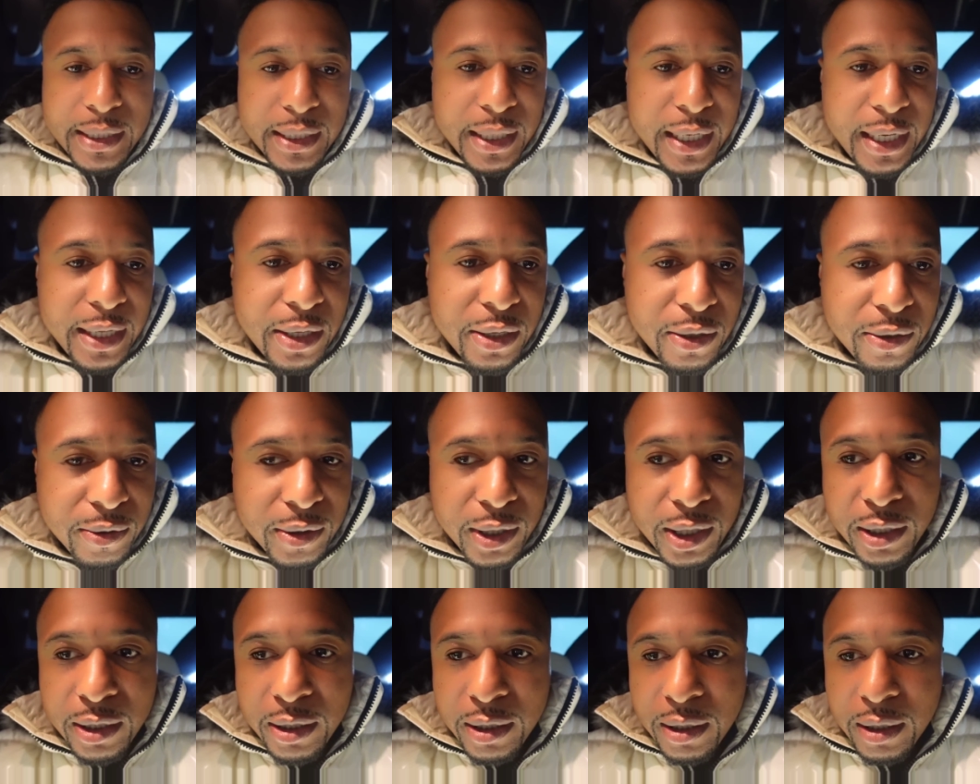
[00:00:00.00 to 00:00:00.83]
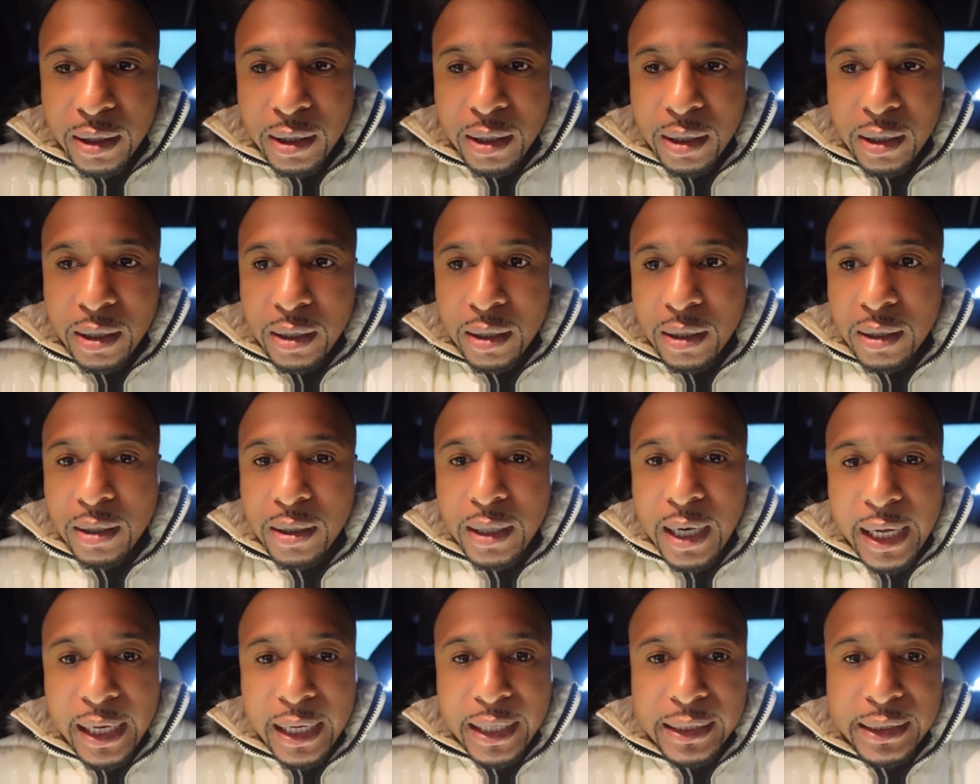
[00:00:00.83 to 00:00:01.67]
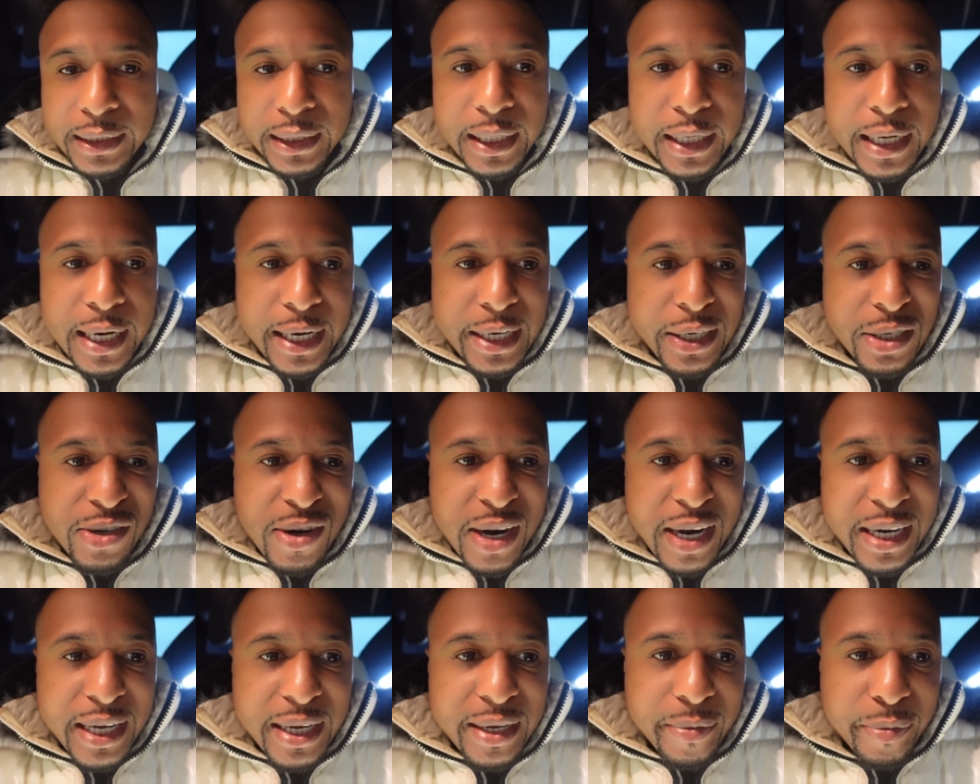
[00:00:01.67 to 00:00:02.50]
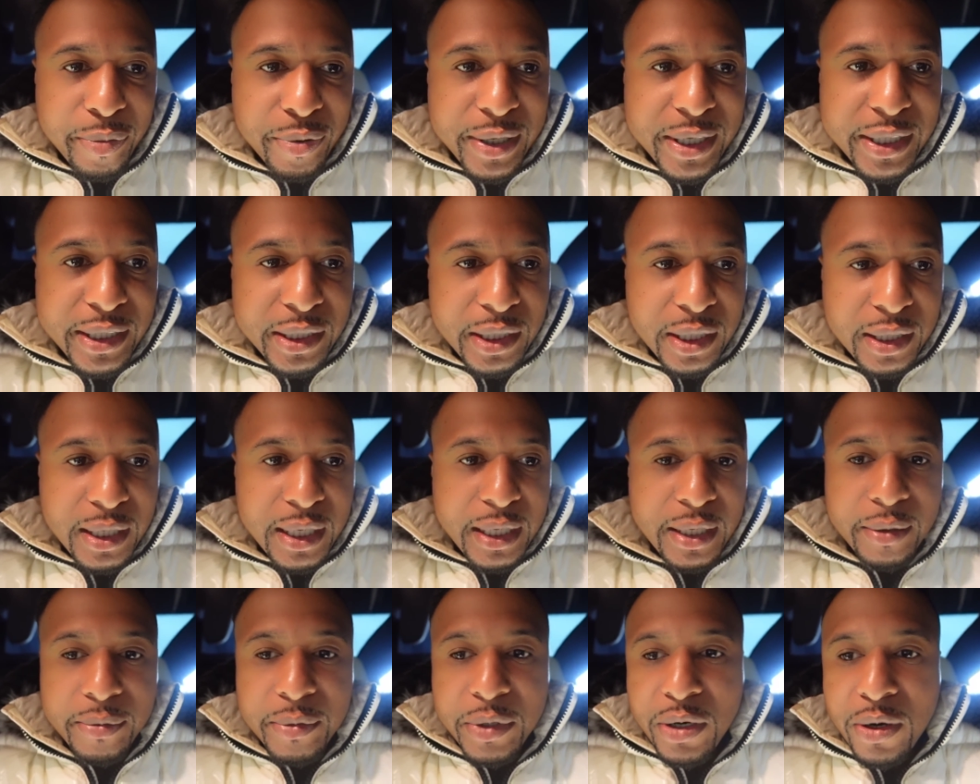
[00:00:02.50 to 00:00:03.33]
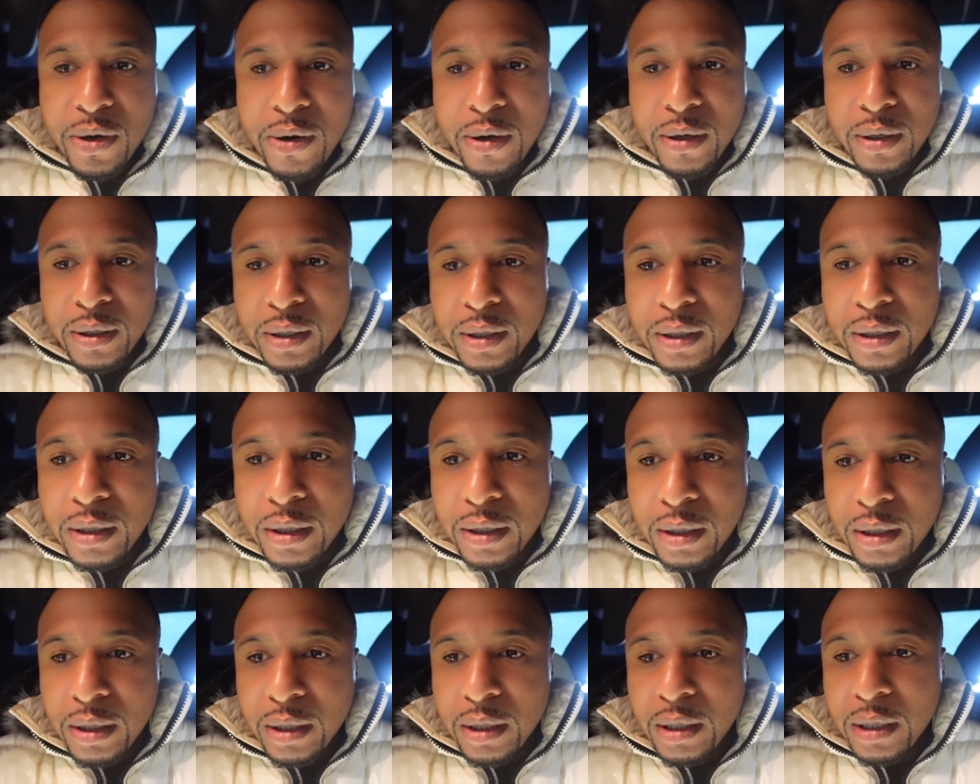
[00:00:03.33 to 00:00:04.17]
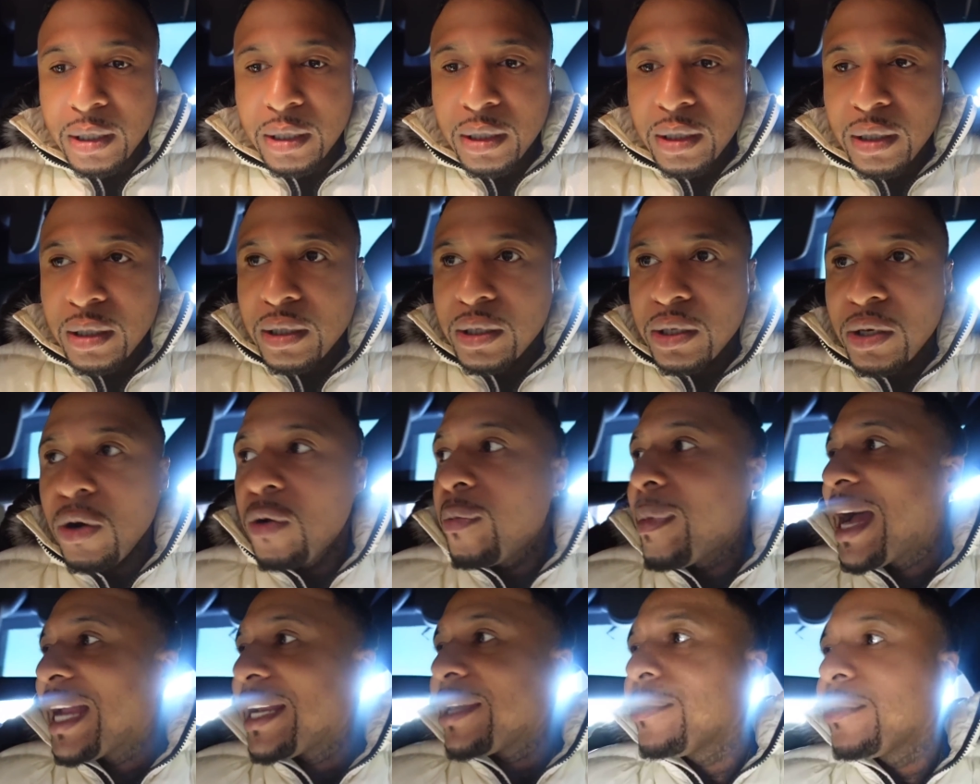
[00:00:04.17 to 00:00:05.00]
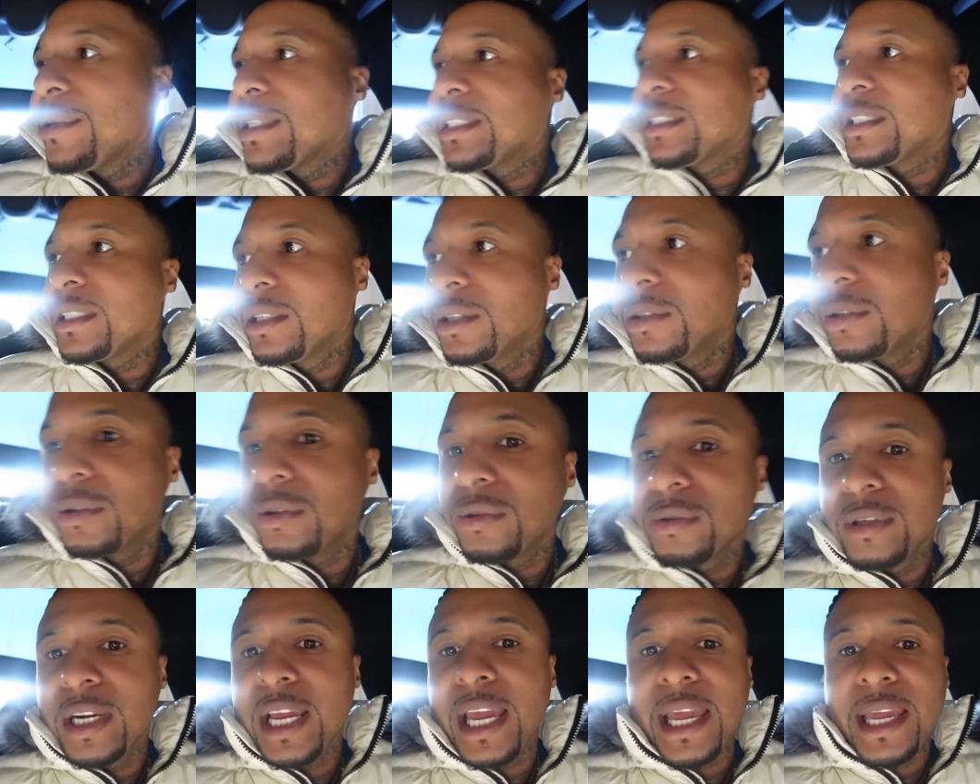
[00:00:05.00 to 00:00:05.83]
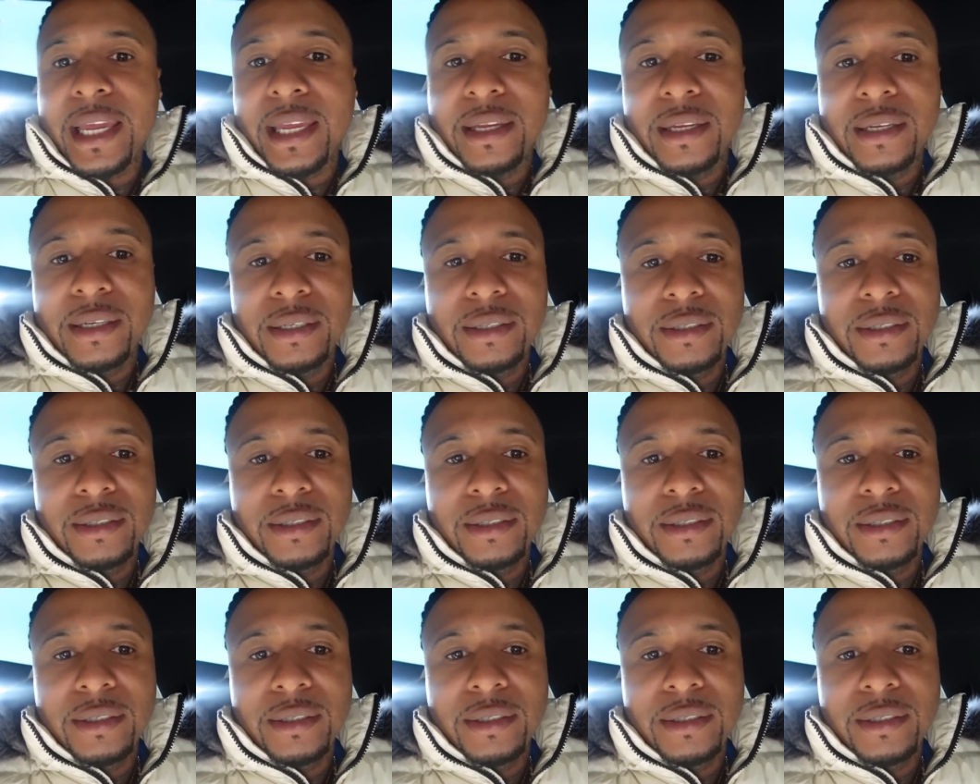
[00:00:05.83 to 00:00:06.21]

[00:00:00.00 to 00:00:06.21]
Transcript: together on her. Like I said, I ain't trying to imprison a damn dog. Nobody wants to go through that.